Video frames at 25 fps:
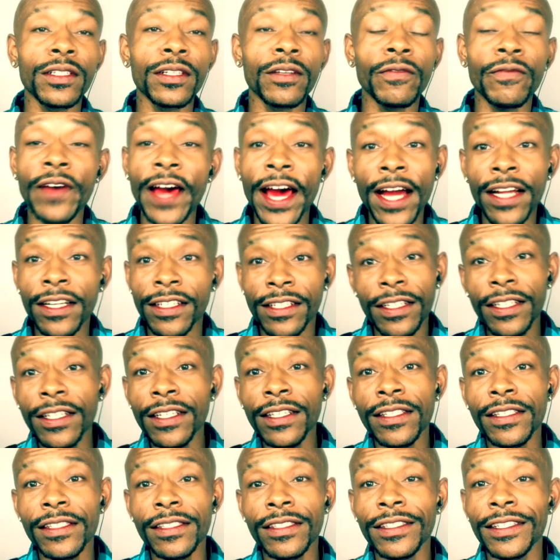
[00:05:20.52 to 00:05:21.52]
fact
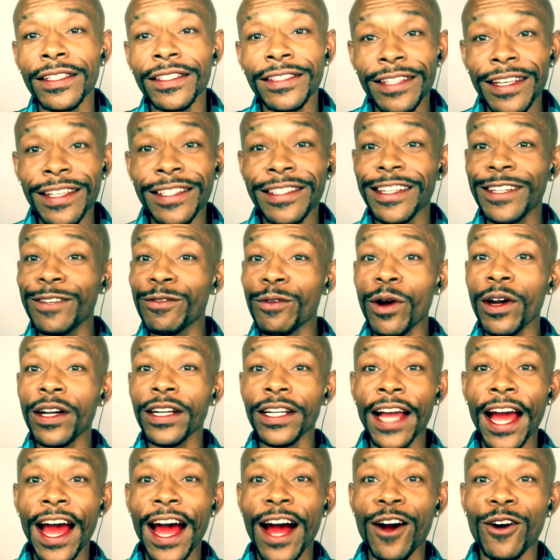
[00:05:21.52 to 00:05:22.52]
is, it just didn't
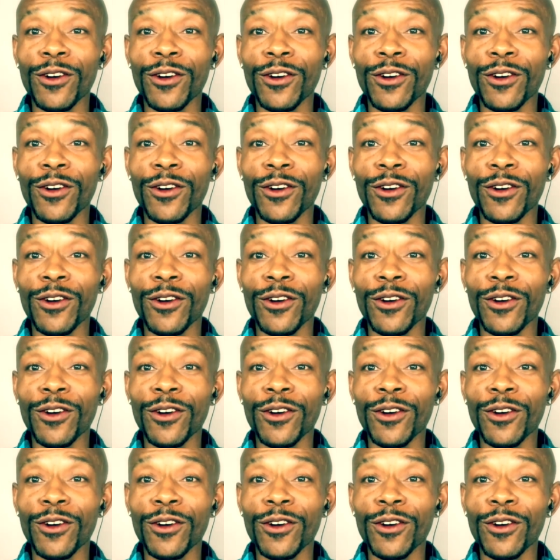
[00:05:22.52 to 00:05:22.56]
work out.